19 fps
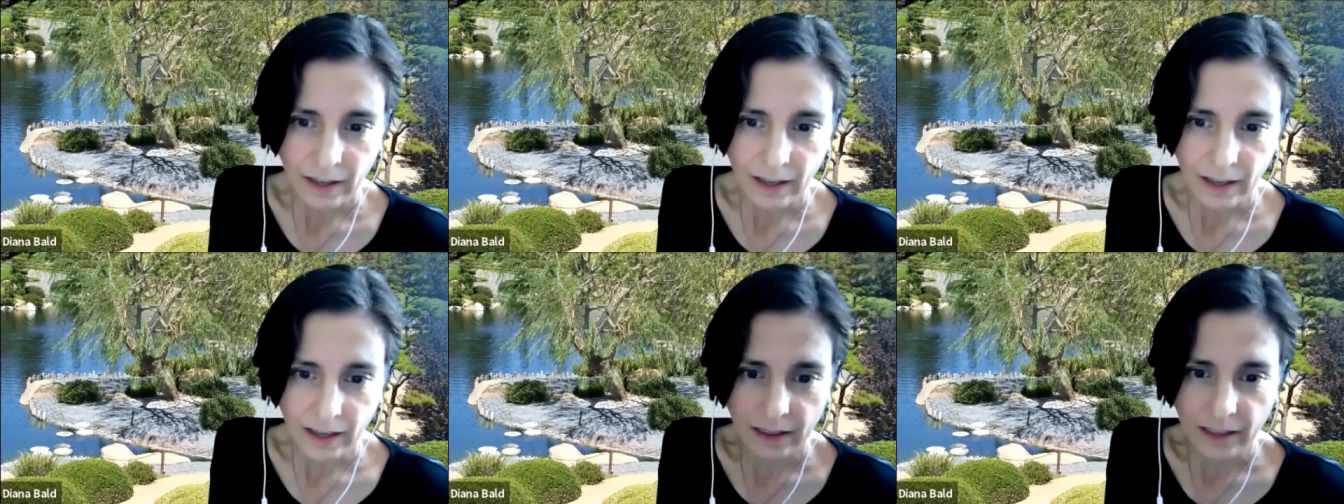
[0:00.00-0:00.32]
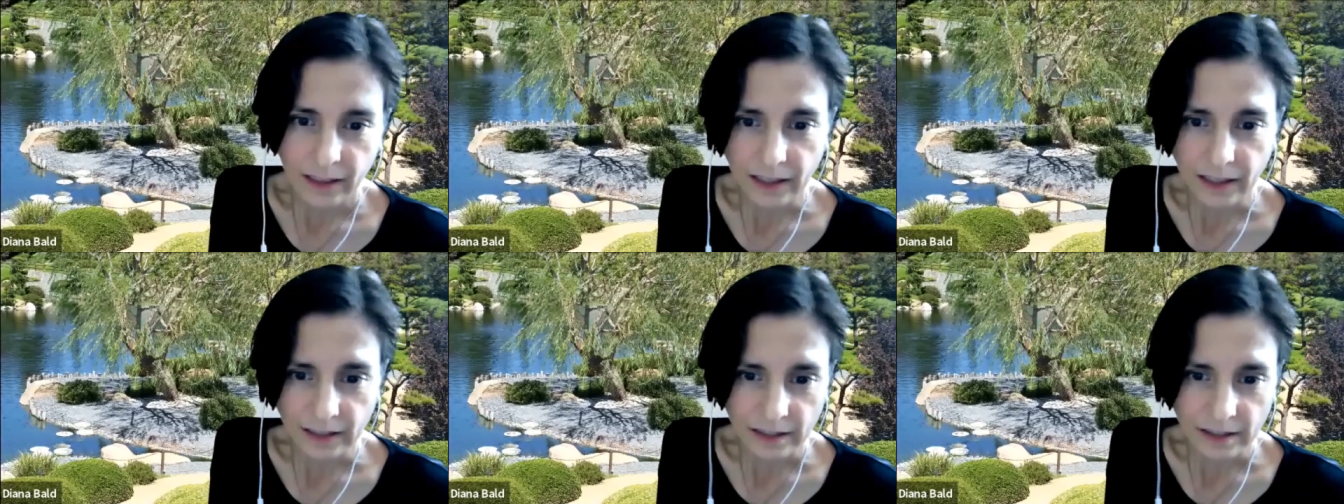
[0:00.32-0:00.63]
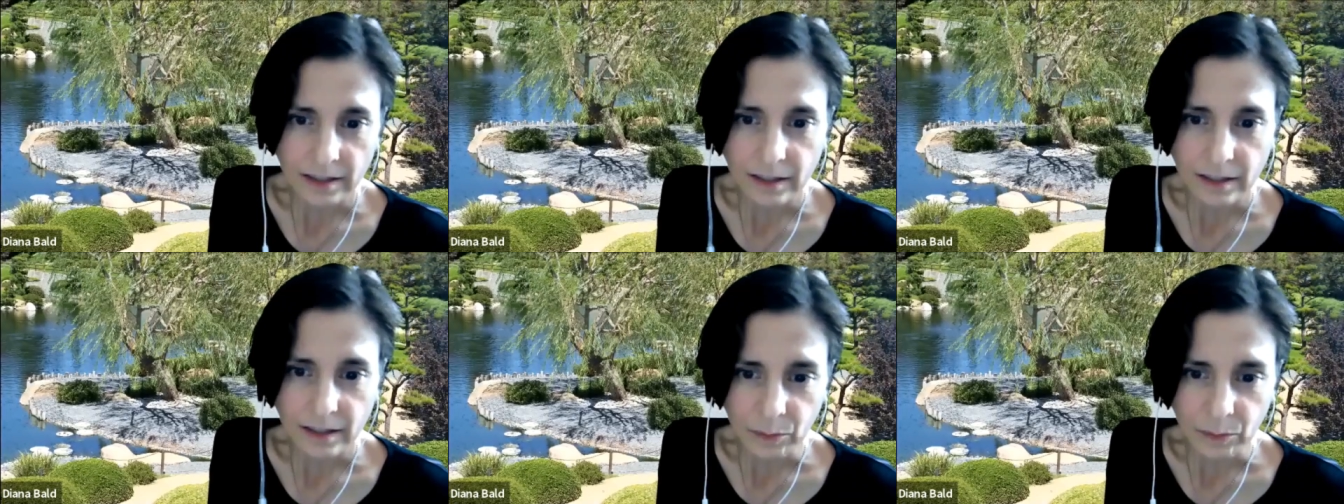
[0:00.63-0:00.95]
That's
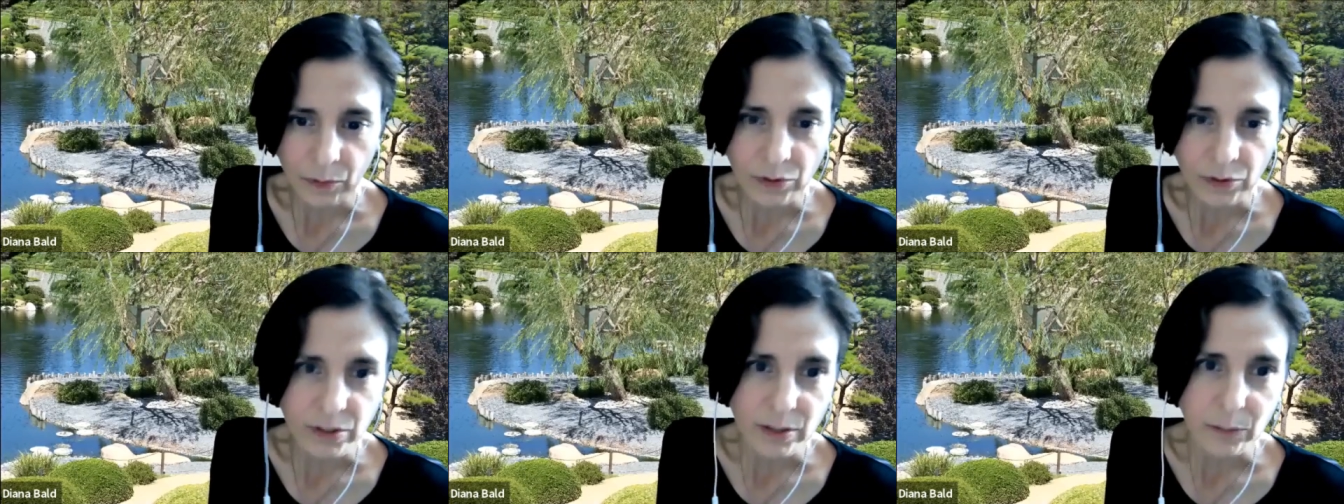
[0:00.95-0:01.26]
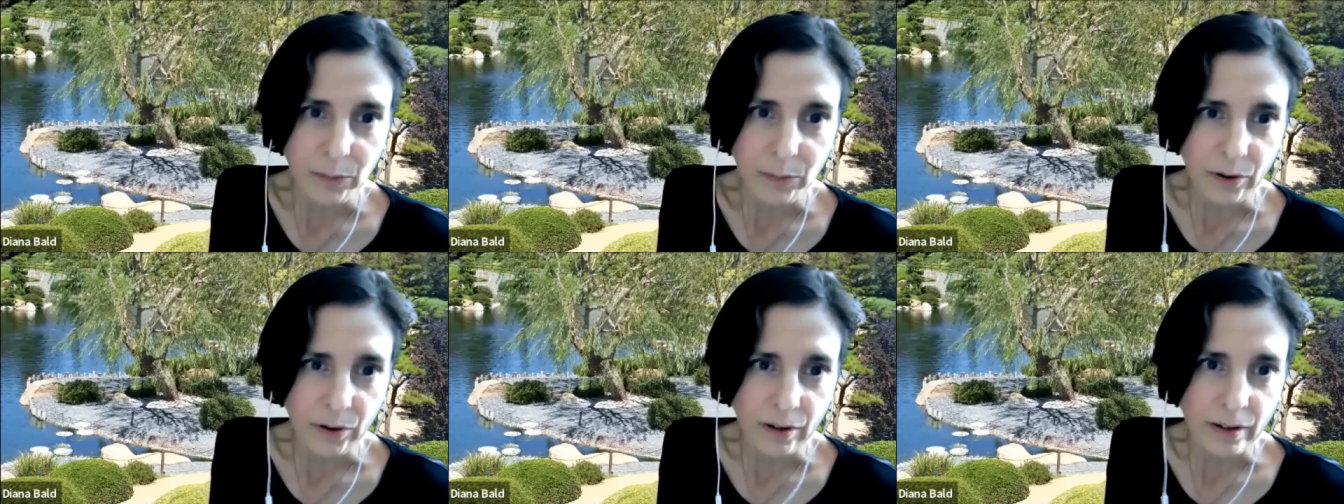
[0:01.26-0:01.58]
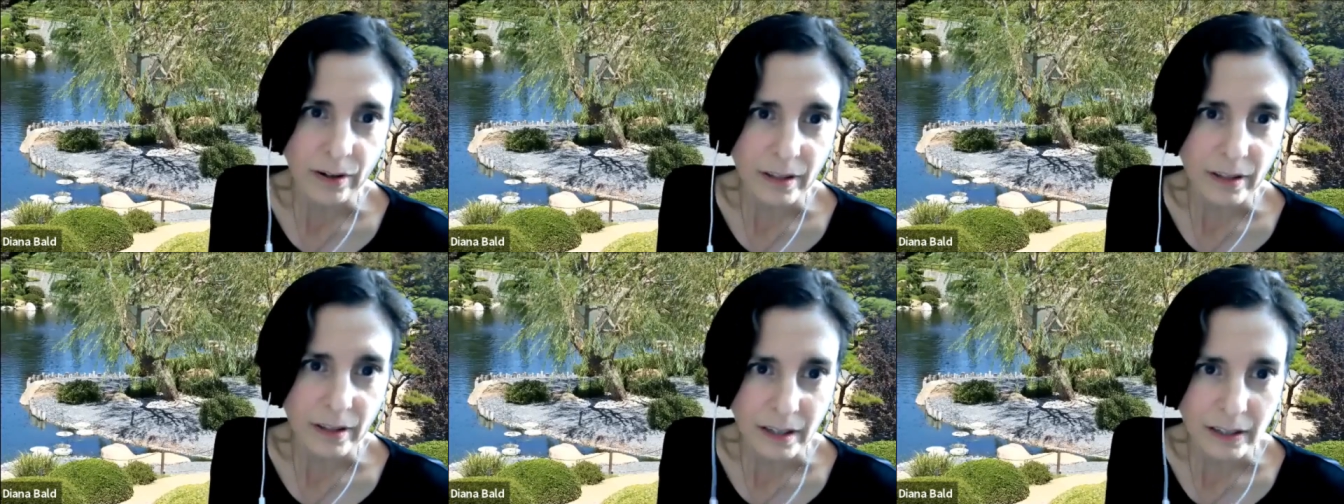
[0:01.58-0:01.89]
the most
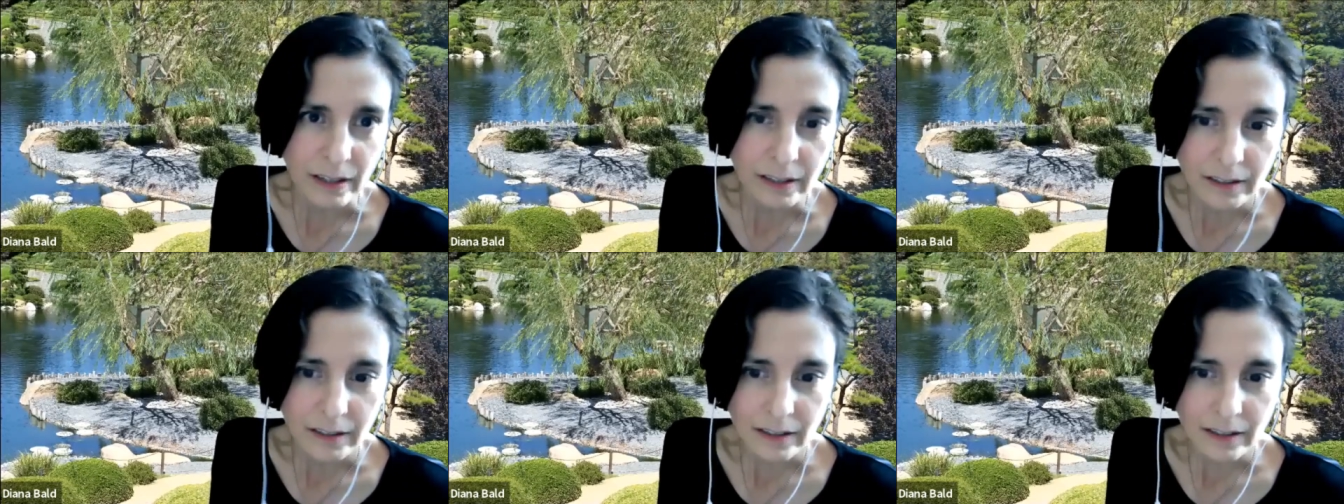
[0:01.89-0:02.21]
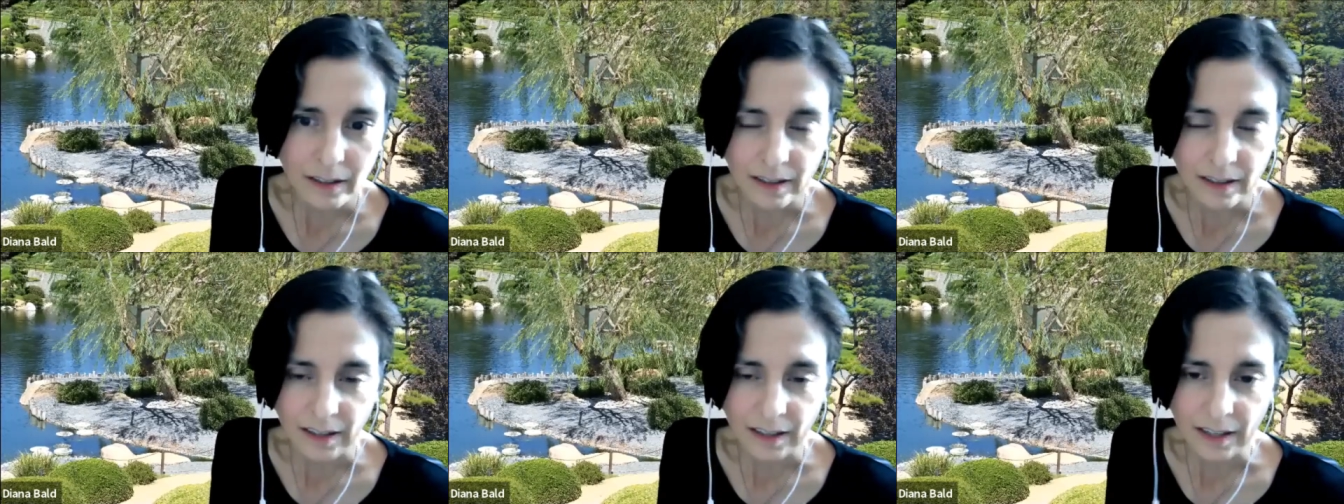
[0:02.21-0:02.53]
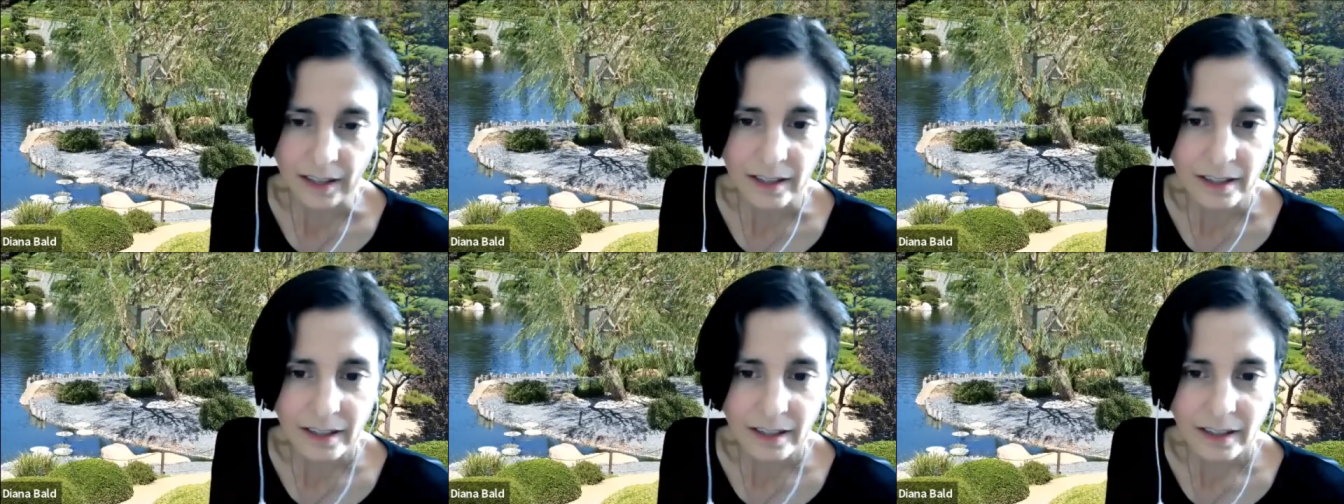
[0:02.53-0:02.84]
important thing, I think.